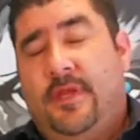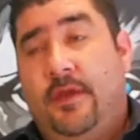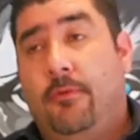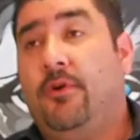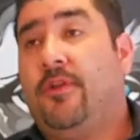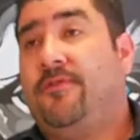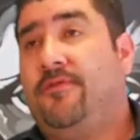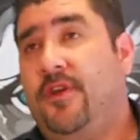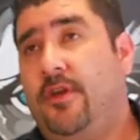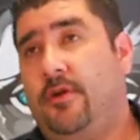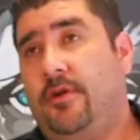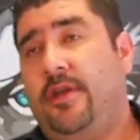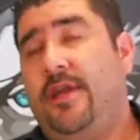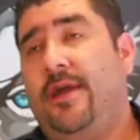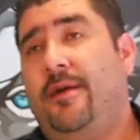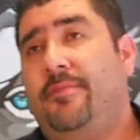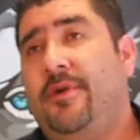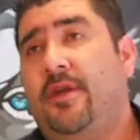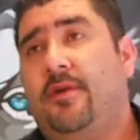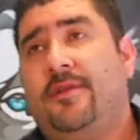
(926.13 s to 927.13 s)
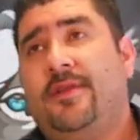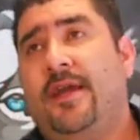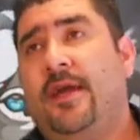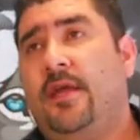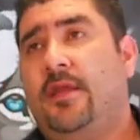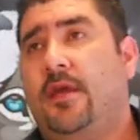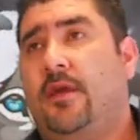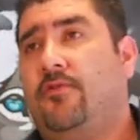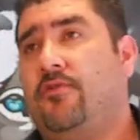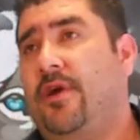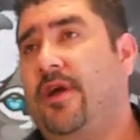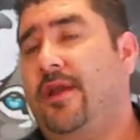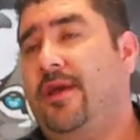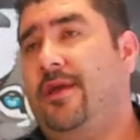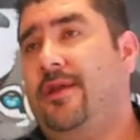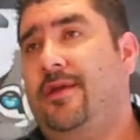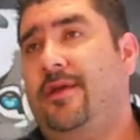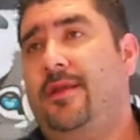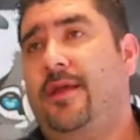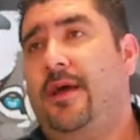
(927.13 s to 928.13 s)
It was fear, yeah, because I had the
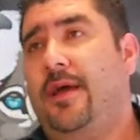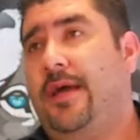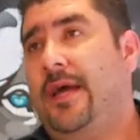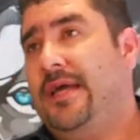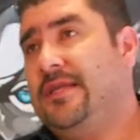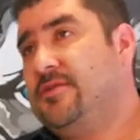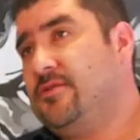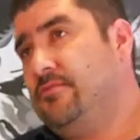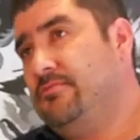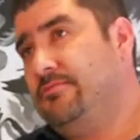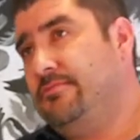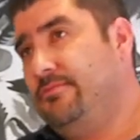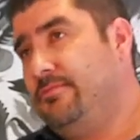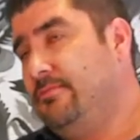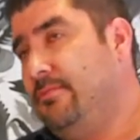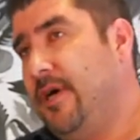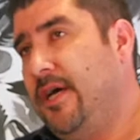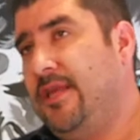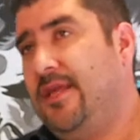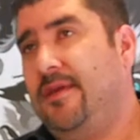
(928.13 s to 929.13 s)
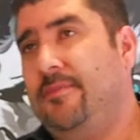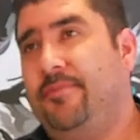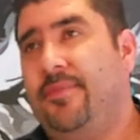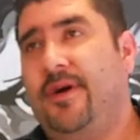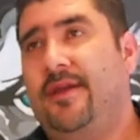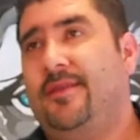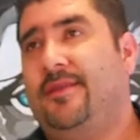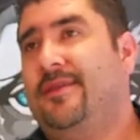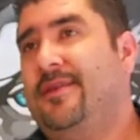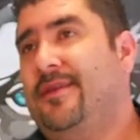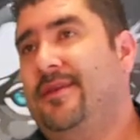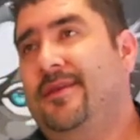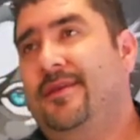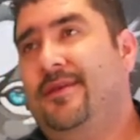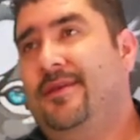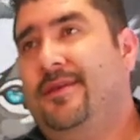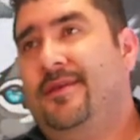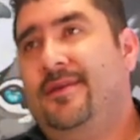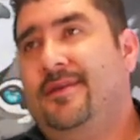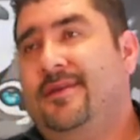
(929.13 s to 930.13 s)
credit and I had some money, but
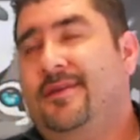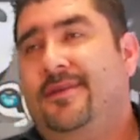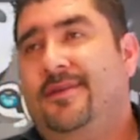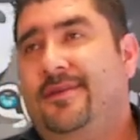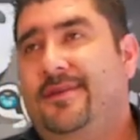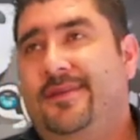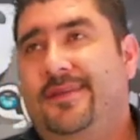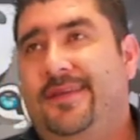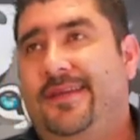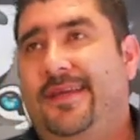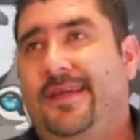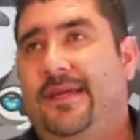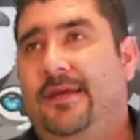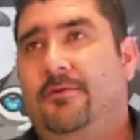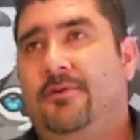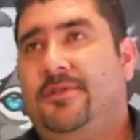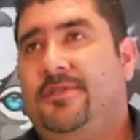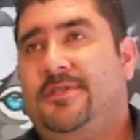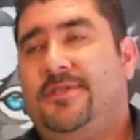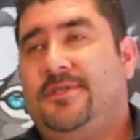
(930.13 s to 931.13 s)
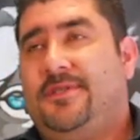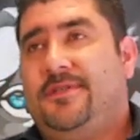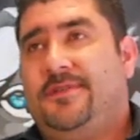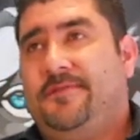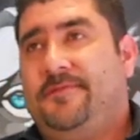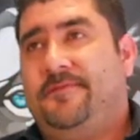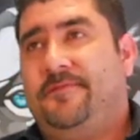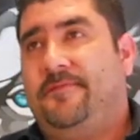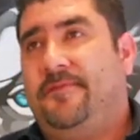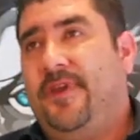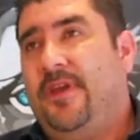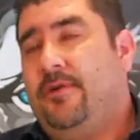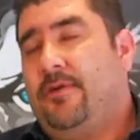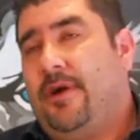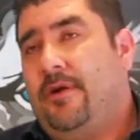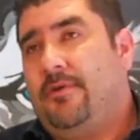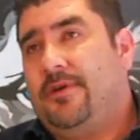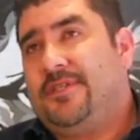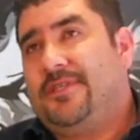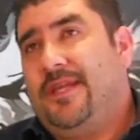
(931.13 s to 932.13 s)
it was fear.
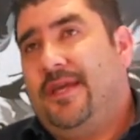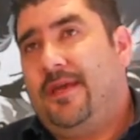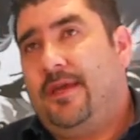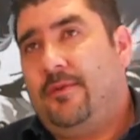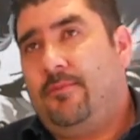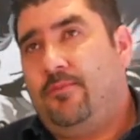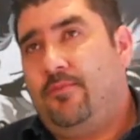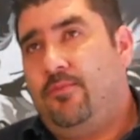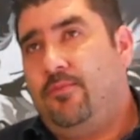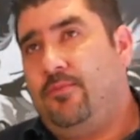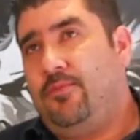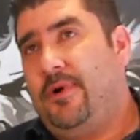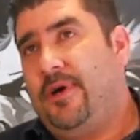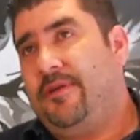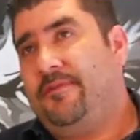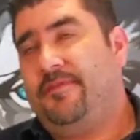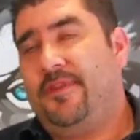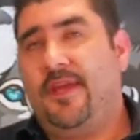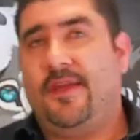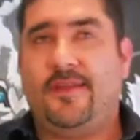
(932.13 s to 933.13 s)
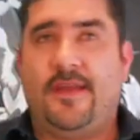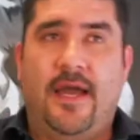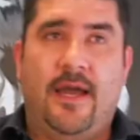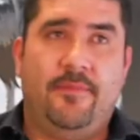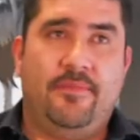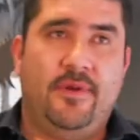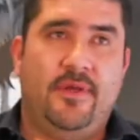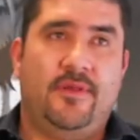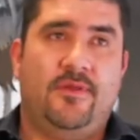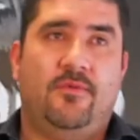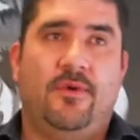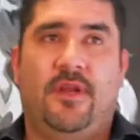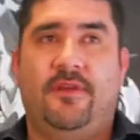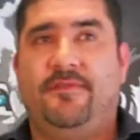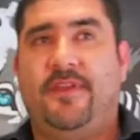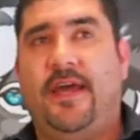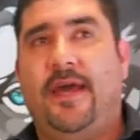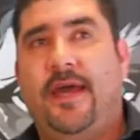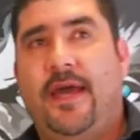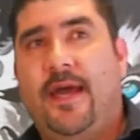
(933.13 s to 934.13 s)
I was like, what if this happens? What
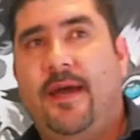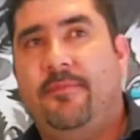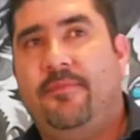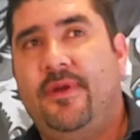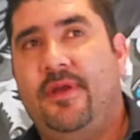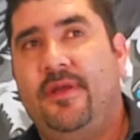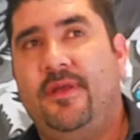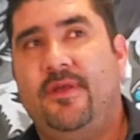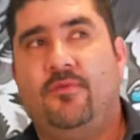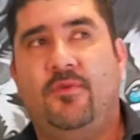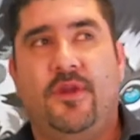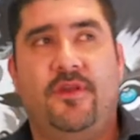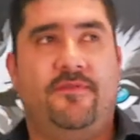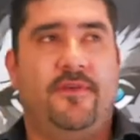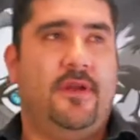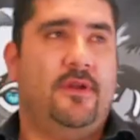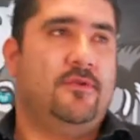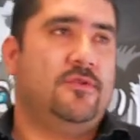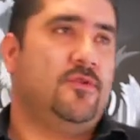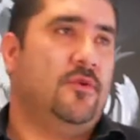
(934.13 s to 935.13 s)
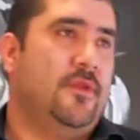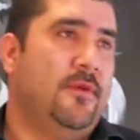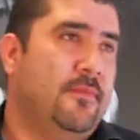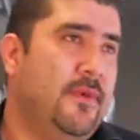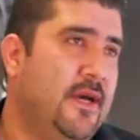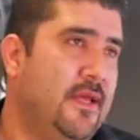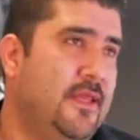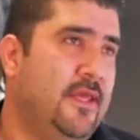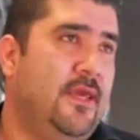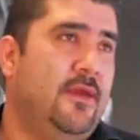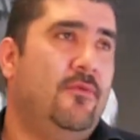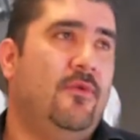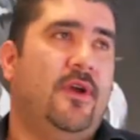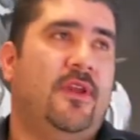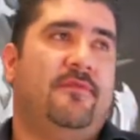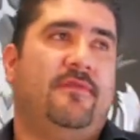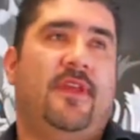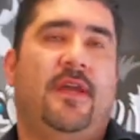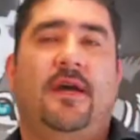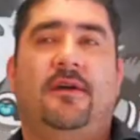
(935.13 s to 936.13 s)
if that happens? What if I lose all the money?
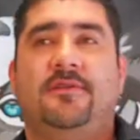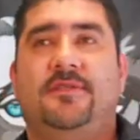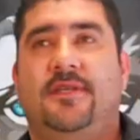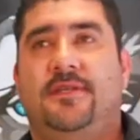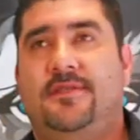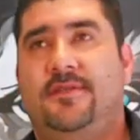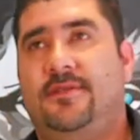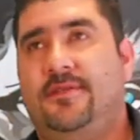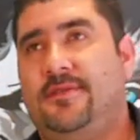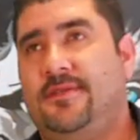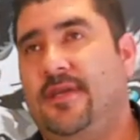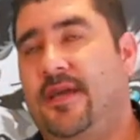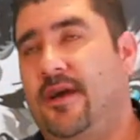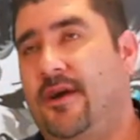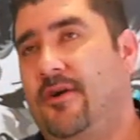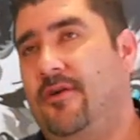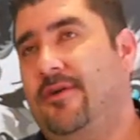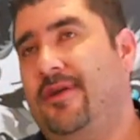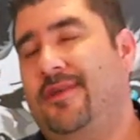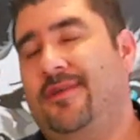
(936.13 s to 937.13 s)
What if the house doesn't sell?